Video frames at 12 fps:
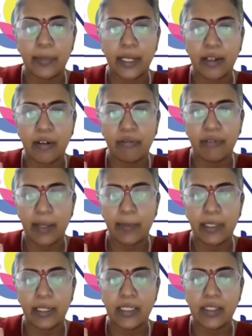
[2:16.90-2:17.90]
taking a break
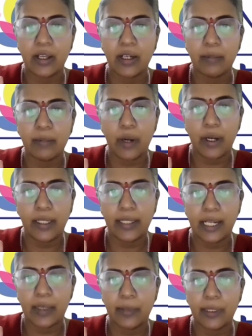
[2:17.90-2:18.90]
of 5 minutes or
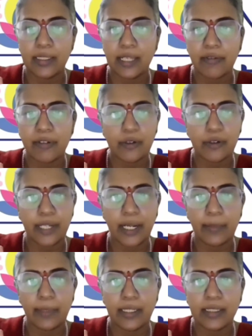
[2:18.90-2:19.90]
morning 10 minutes,
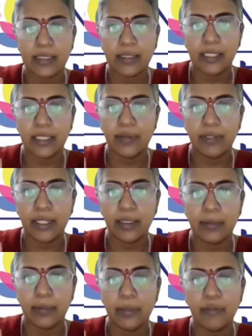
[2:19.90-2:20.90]
afternoon 10 minutes,
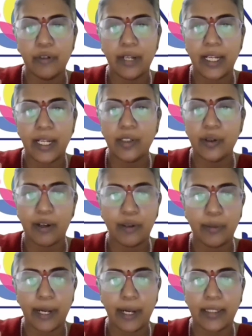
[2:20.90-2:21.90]
evening. Before
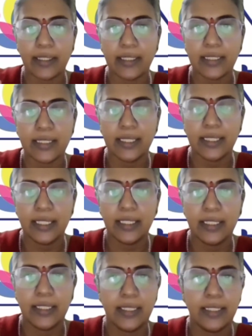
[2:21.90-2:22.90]
8 you have to practice.
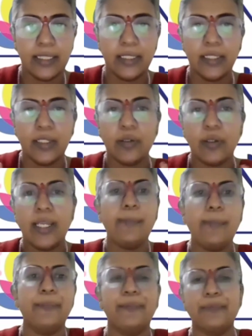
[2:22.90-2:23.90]

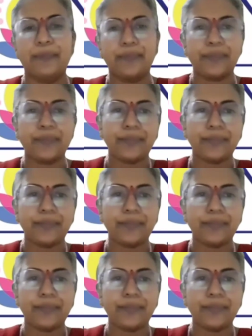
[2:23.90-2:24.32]
Okay.